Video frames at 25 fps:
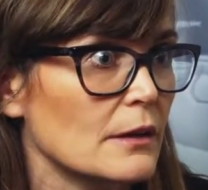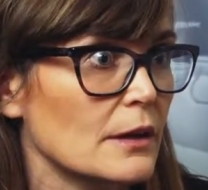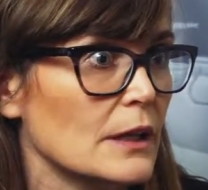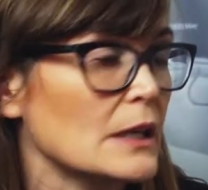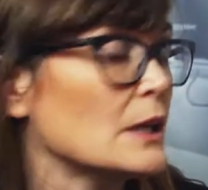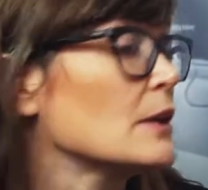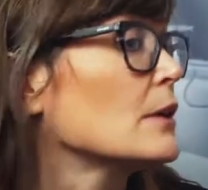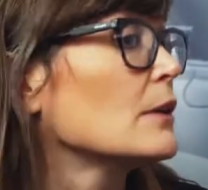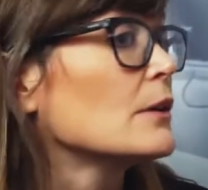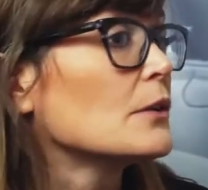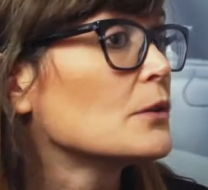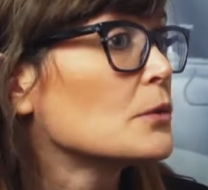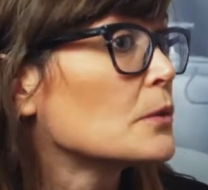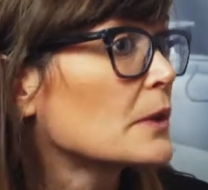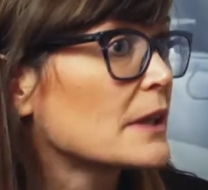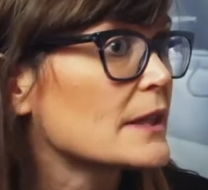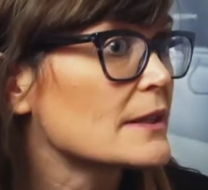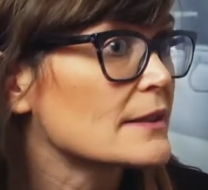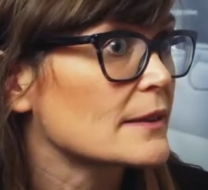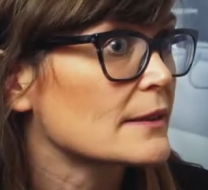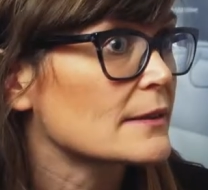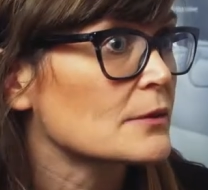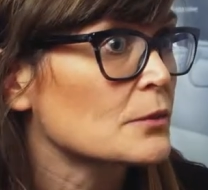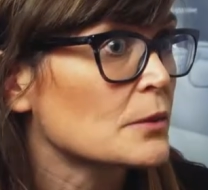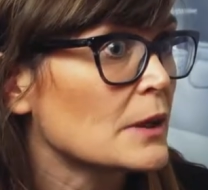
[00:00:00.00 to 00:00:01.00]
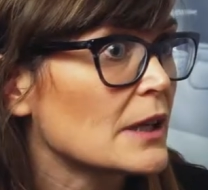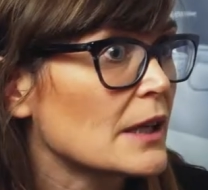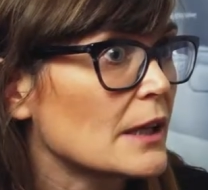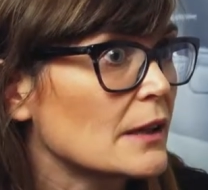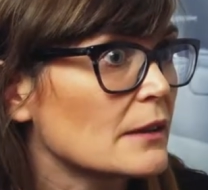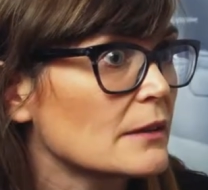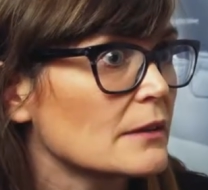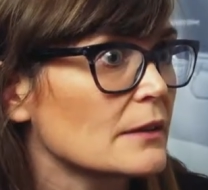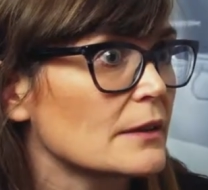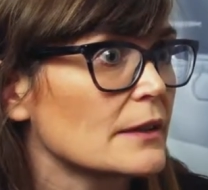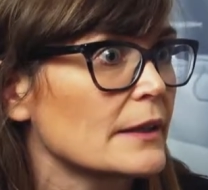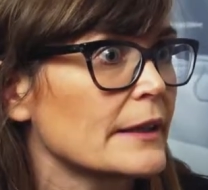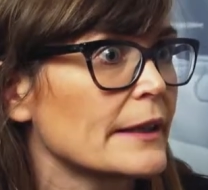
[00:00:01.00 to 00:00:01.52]
in new ways as
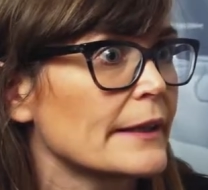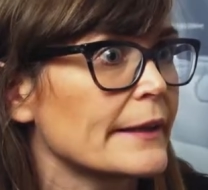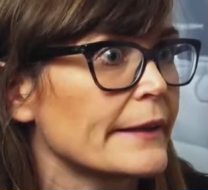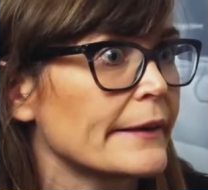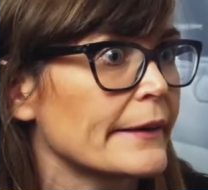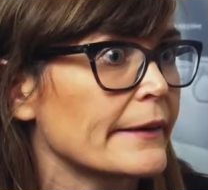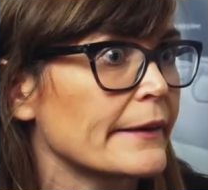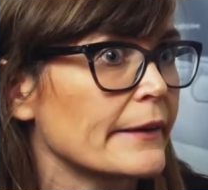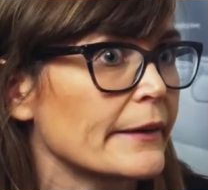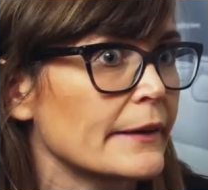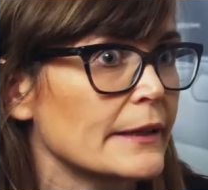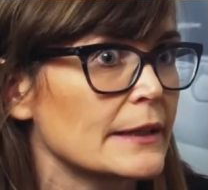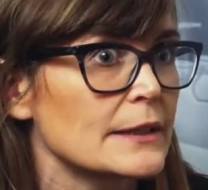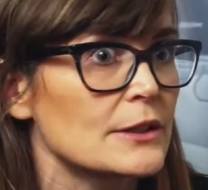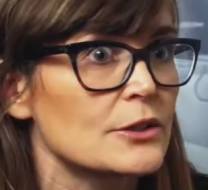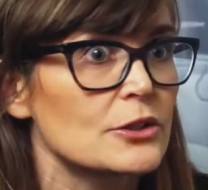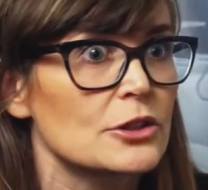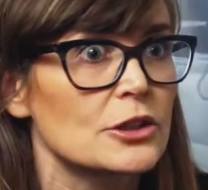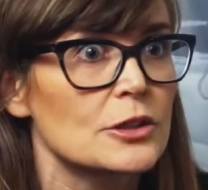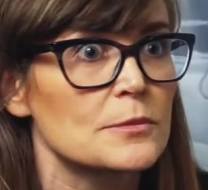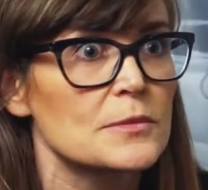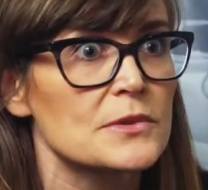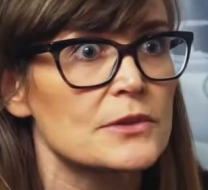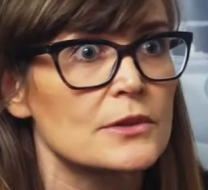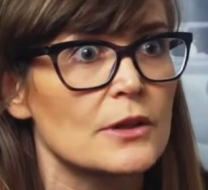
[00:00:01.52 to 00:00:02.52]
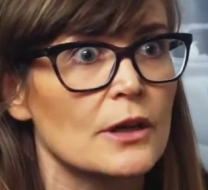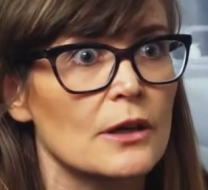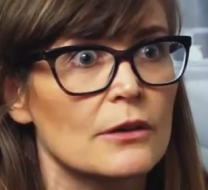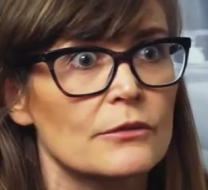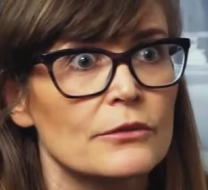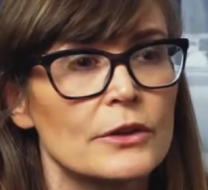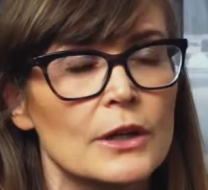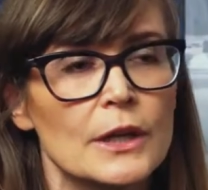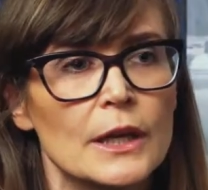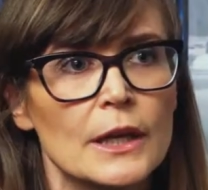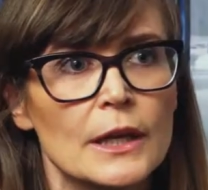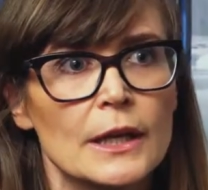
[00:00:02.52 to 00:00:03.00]
well, in terms of